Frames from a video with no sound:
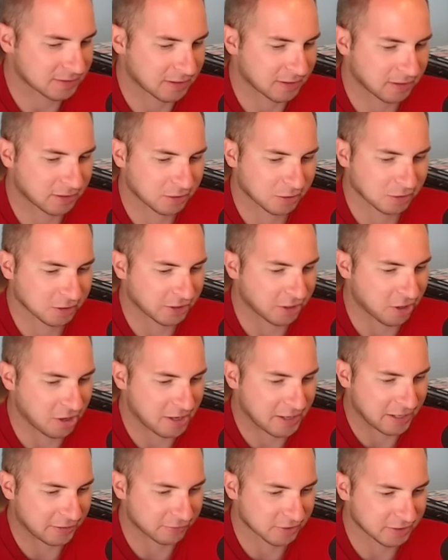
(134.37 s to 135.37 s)
Early
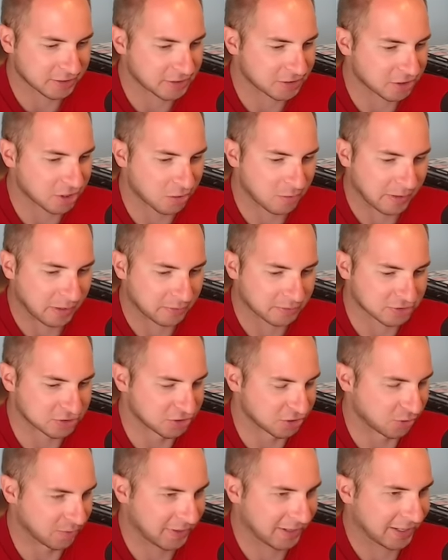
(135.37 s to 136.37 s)
on, I really didn't know what I was
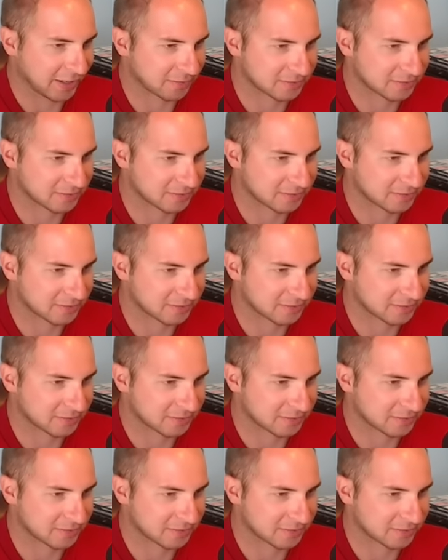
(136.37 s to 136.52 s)
doing.